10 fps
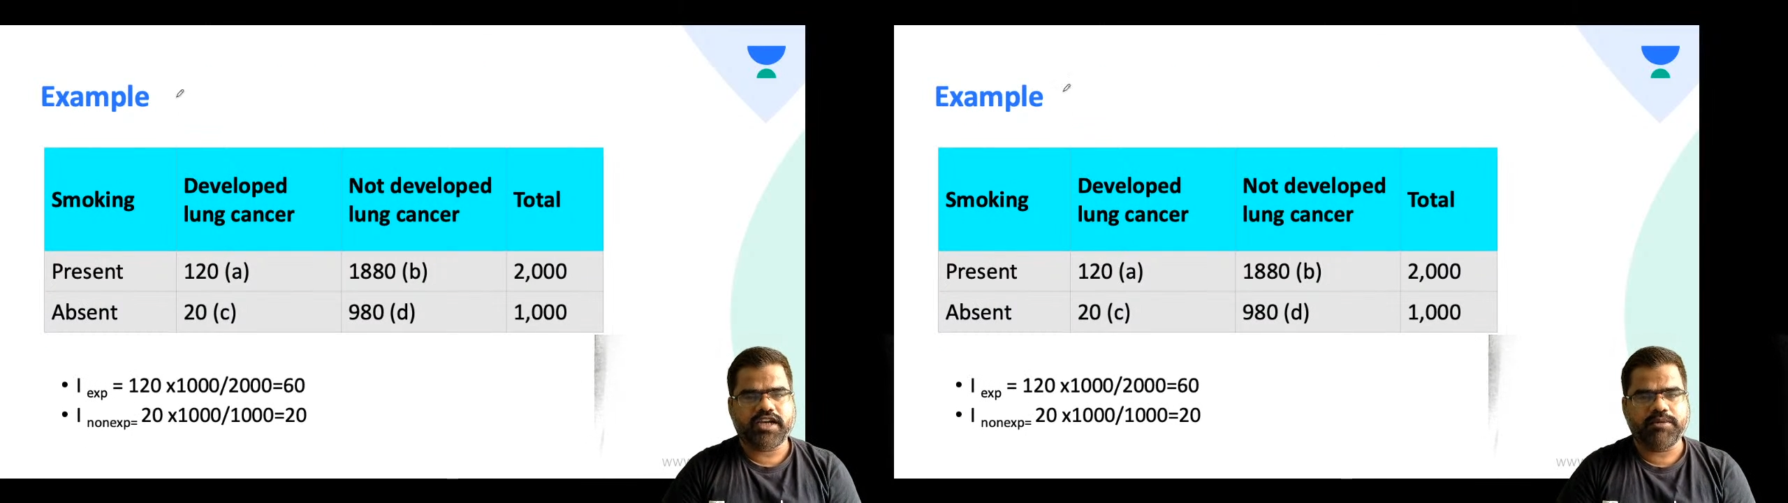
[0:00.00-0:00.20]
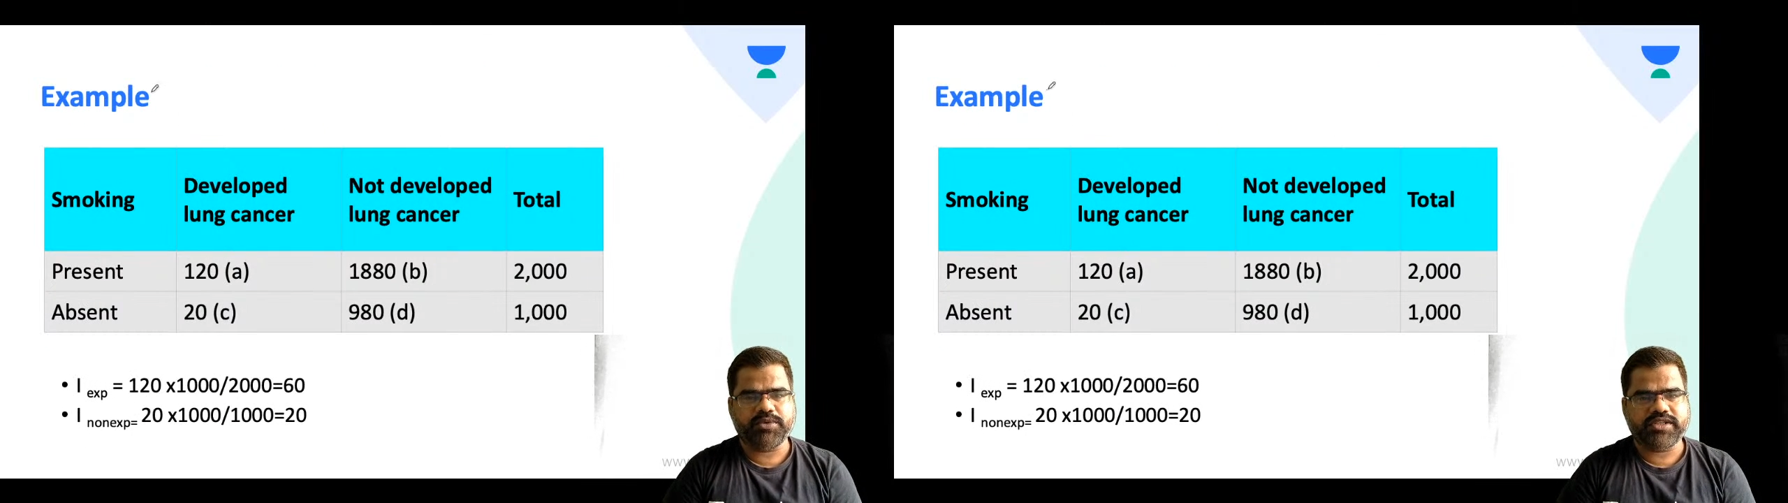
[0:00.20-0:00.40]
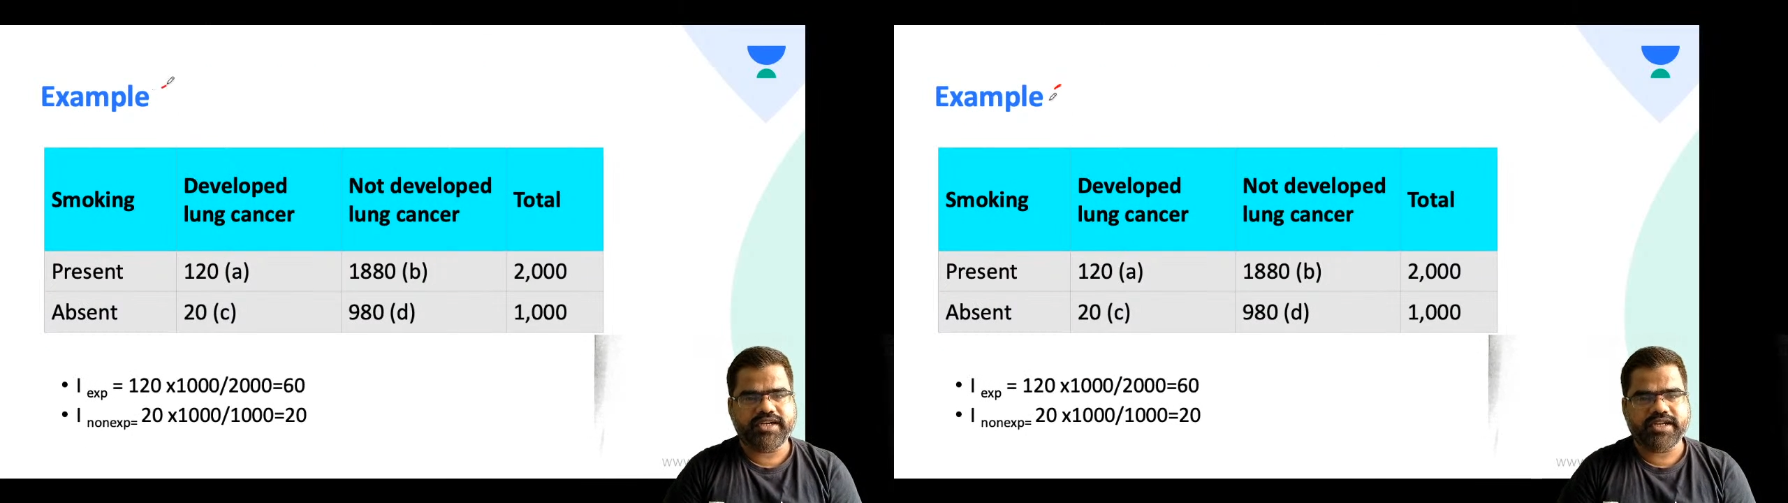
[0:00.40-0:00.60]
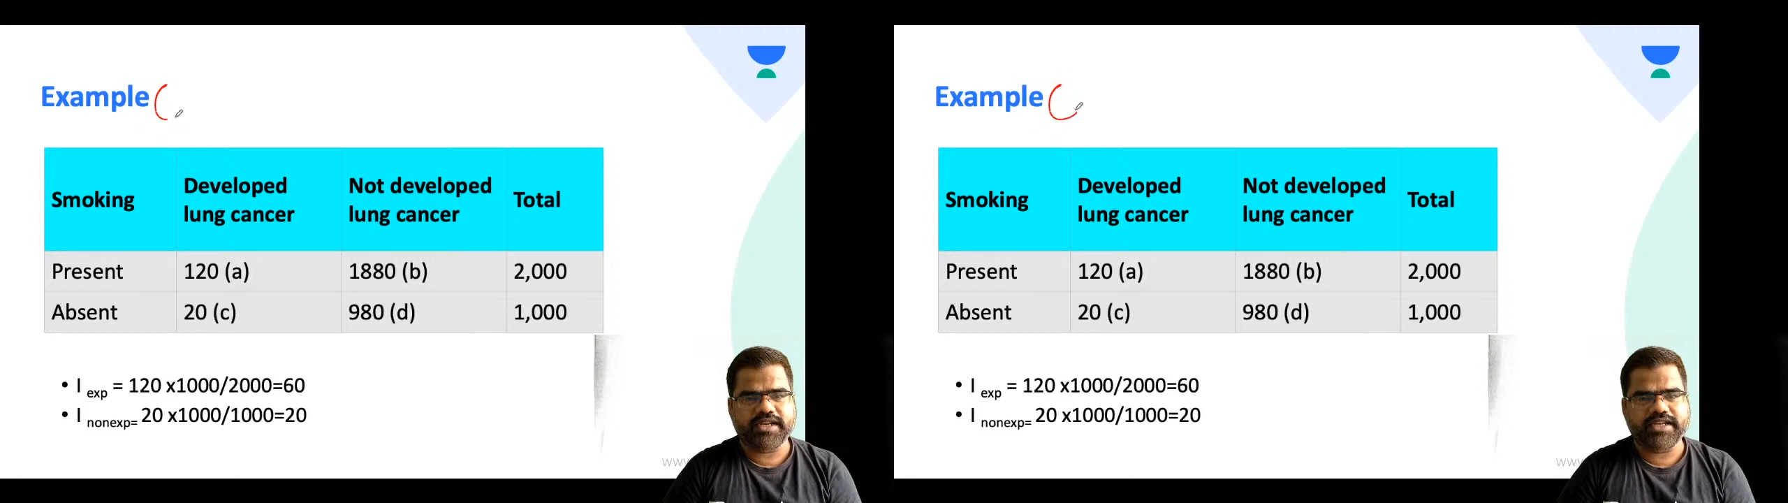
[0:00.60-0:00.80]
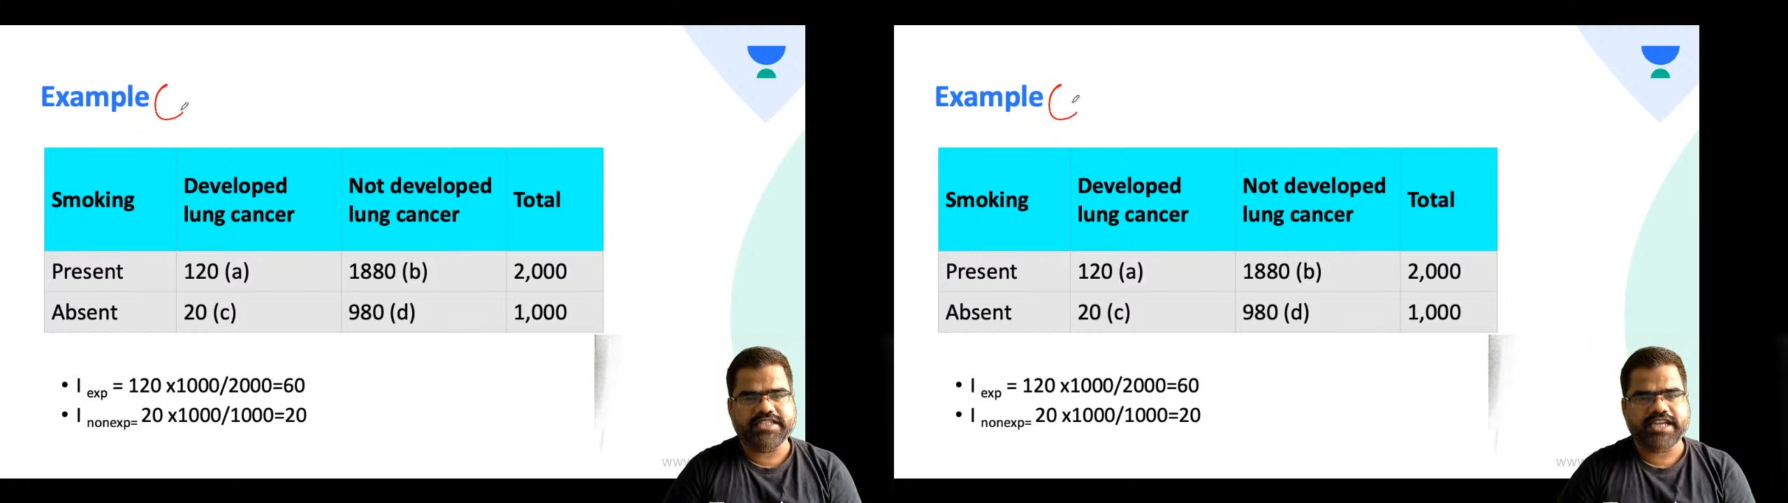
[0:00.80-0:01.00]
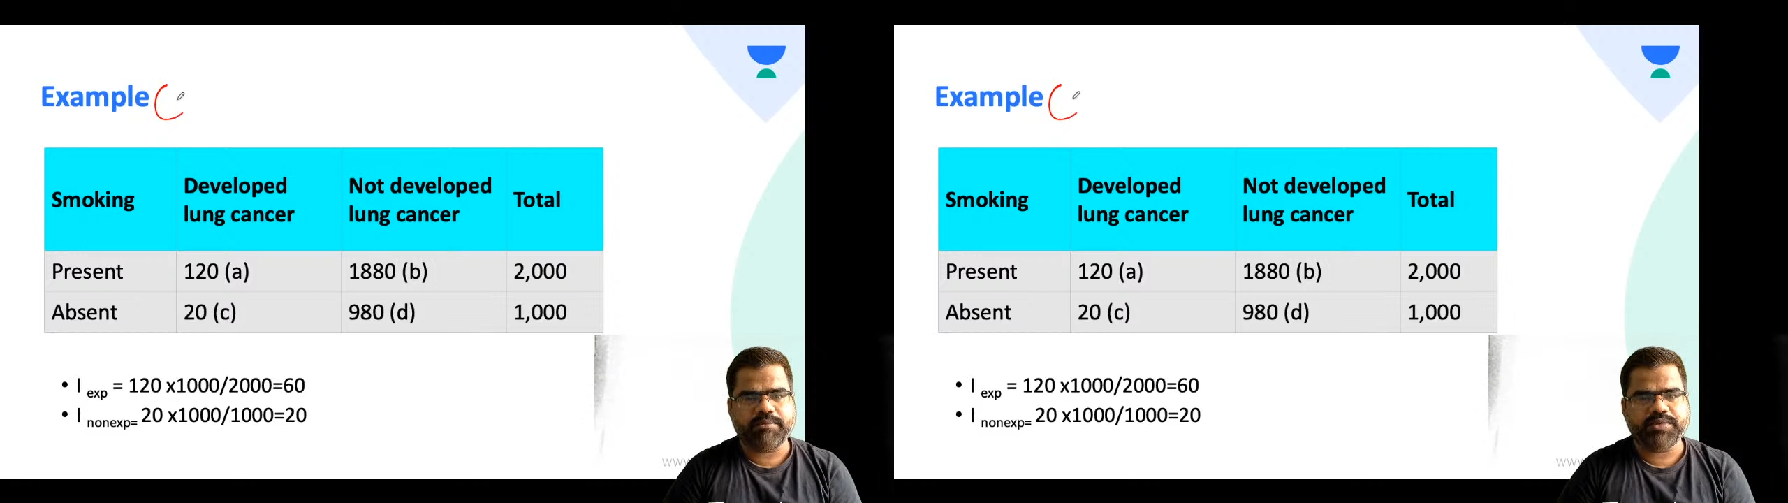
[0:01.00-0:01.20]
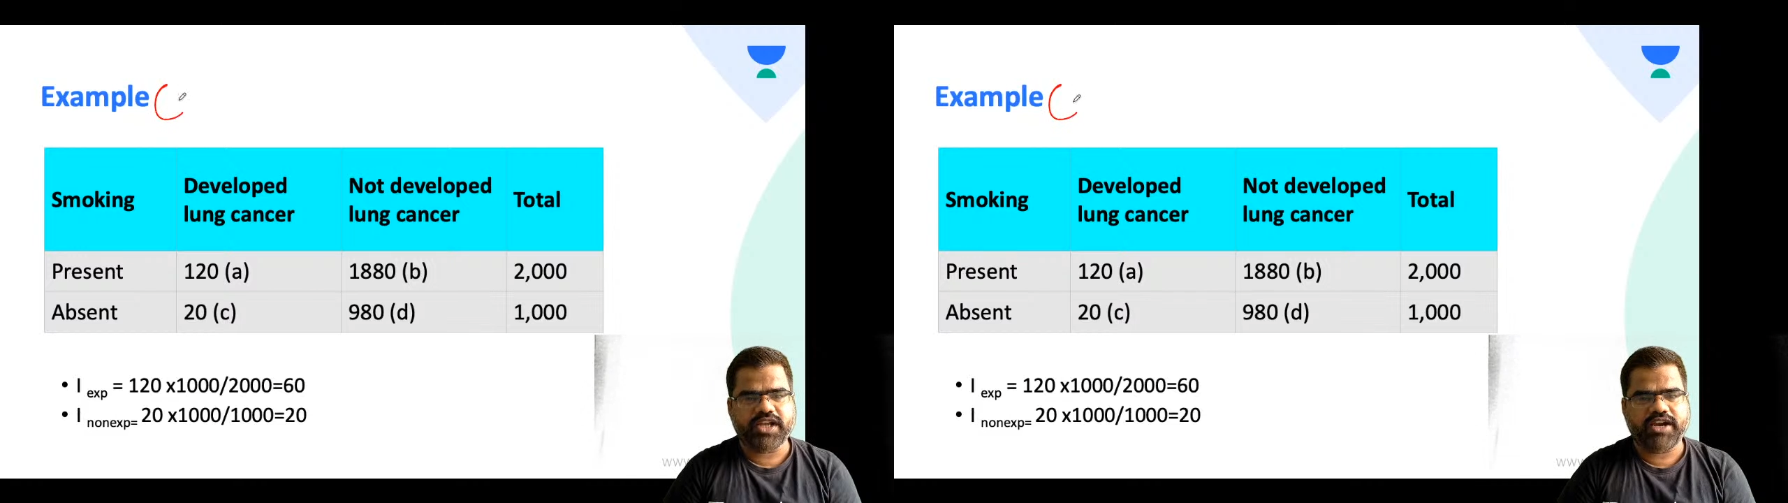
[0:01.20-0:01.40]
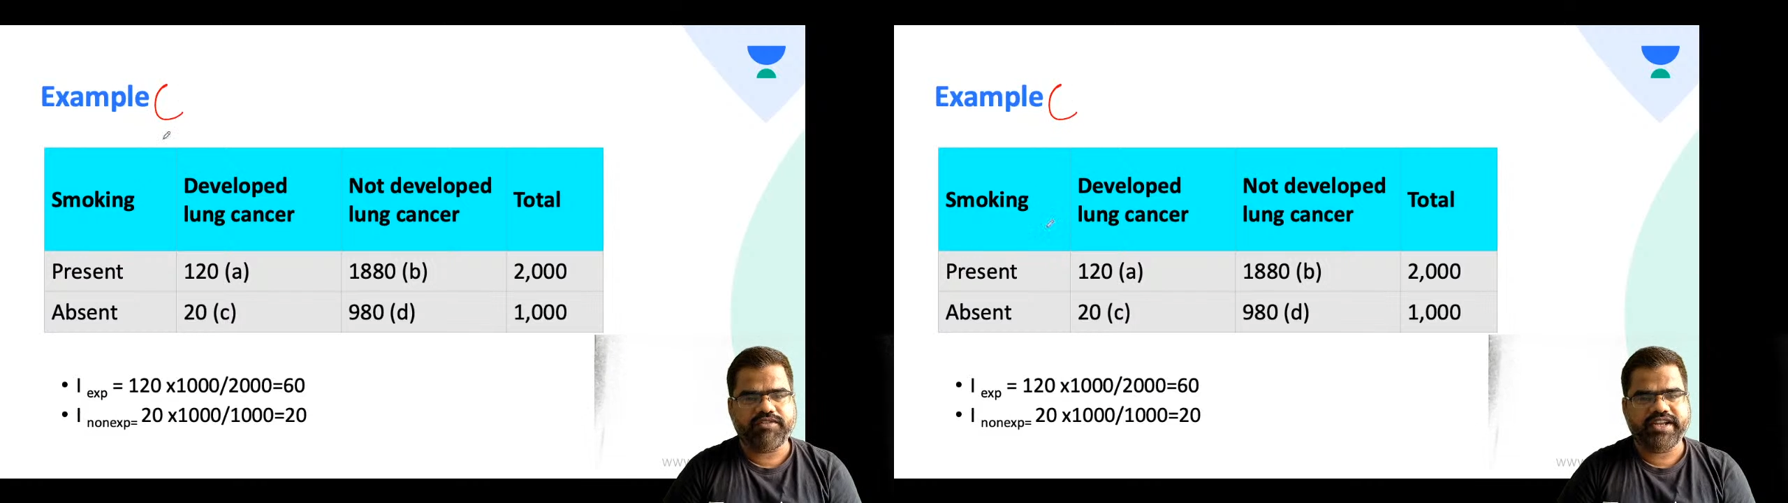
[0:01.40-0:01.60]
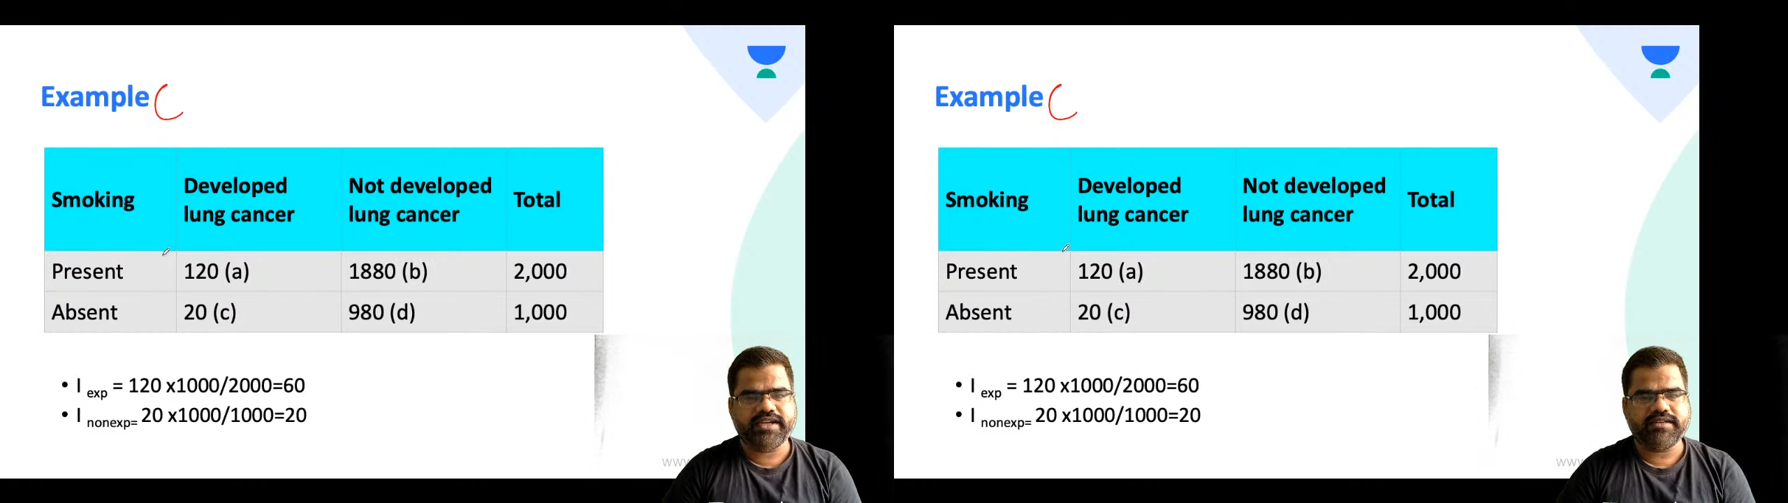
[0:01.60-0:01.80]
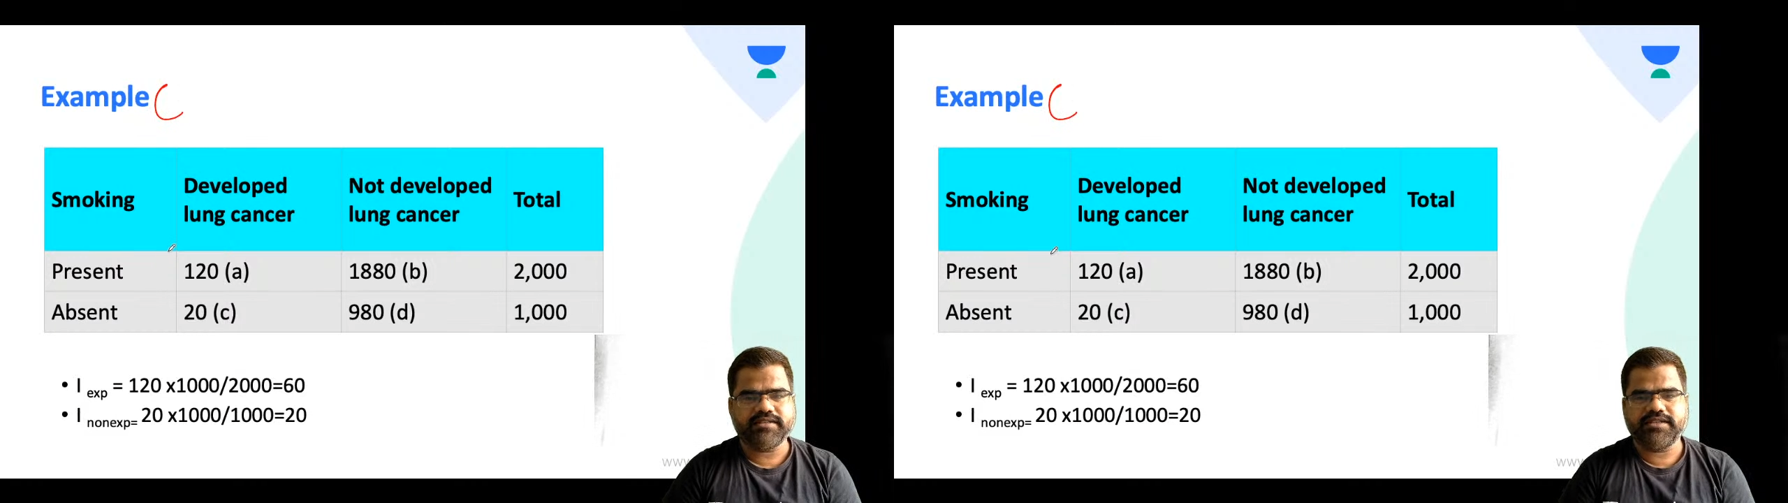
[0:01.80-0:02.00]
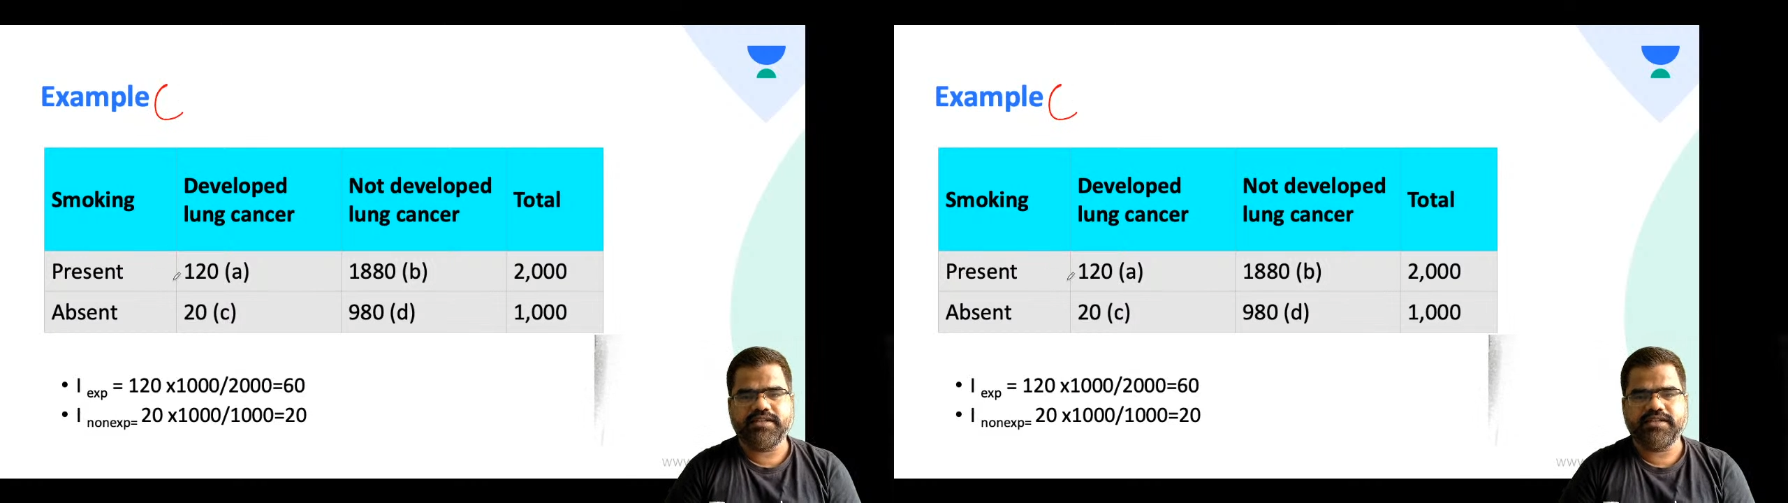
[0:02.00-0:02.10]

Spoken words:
hypothetical example I have taken.